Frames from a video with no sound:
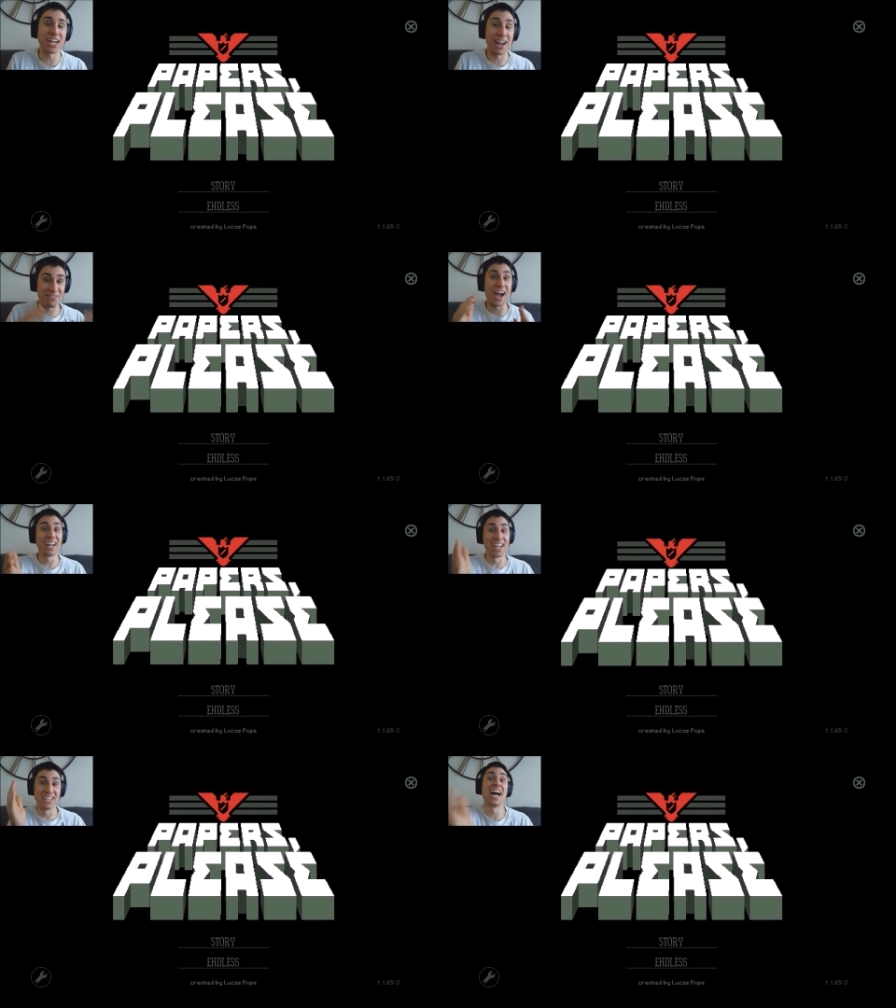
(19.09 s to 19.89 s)
and I've
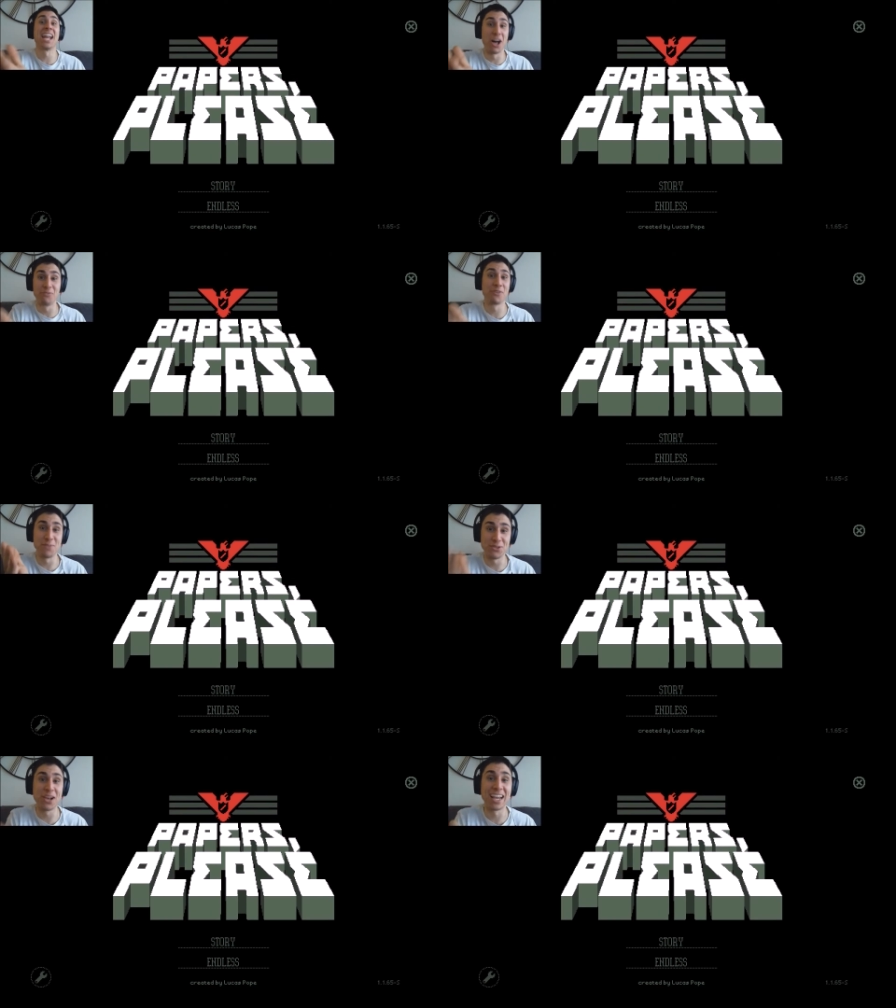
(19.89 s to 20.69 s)
gotten a lot of help from
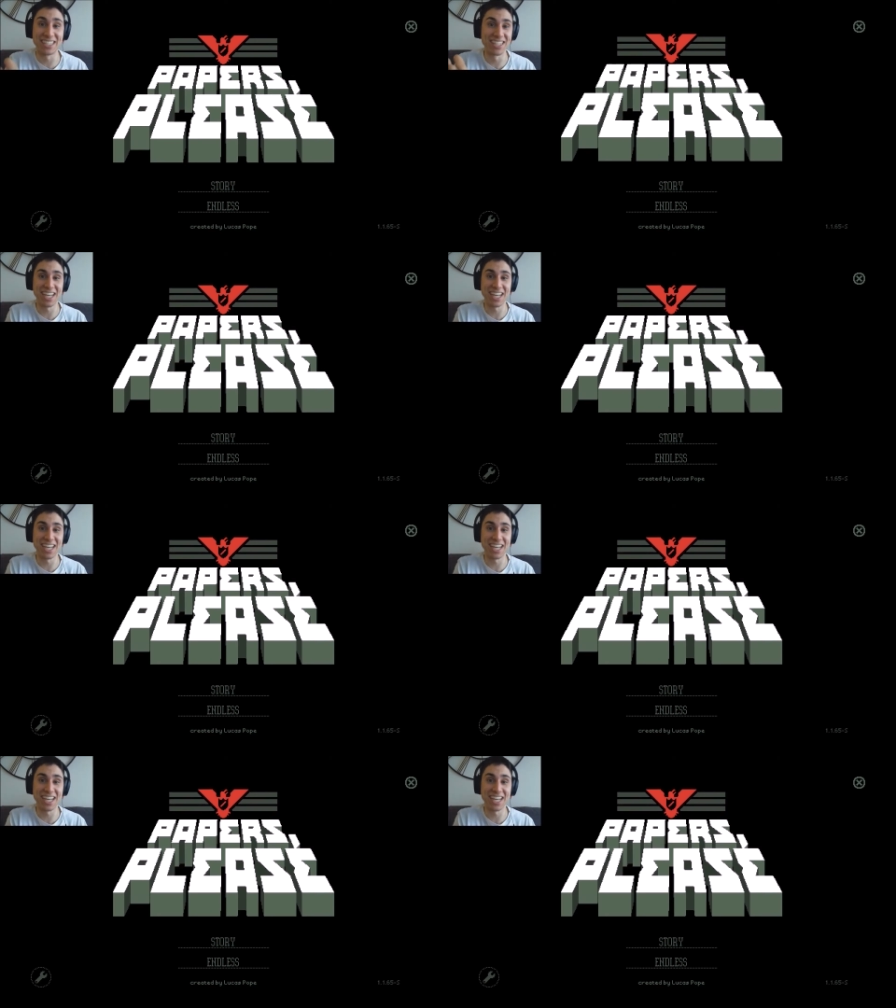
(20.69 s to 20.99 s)
you guys in the